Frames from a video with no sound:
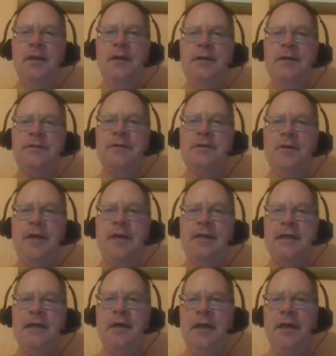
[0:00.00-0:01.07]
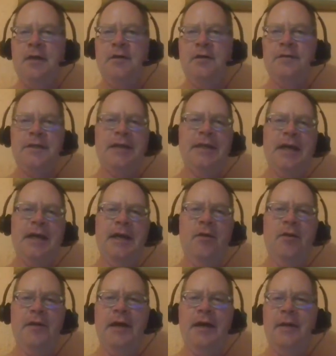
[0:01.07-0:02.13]
So that's how that goes. I did not
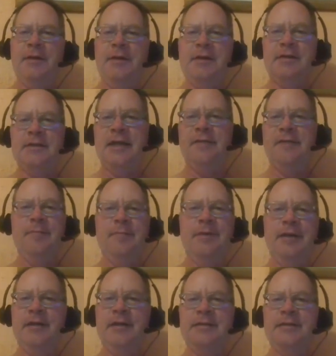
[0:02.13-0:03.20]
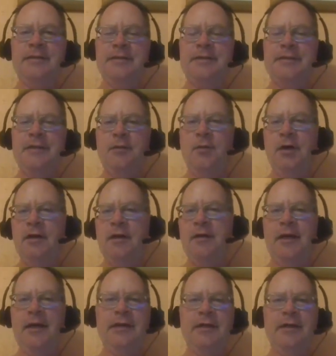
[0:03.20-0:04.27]
know that because I hadn't been in Tijuana
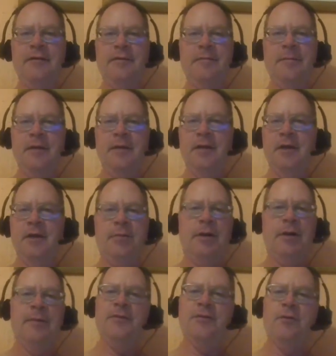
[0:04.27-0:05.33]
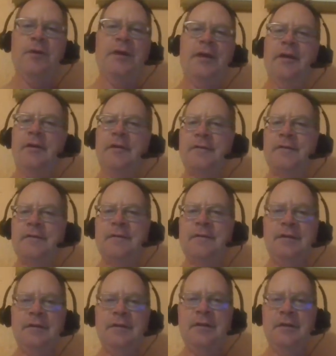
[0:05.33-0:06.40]
like in probably 20 years.
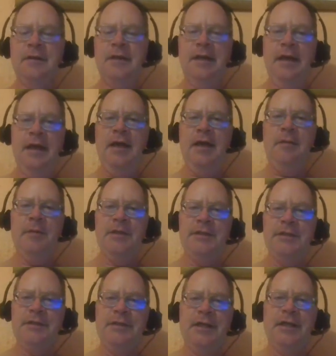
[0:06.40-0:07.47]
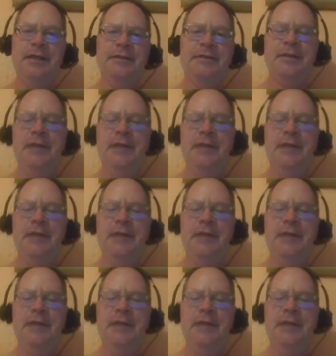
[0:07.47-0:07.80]
And not much has changed.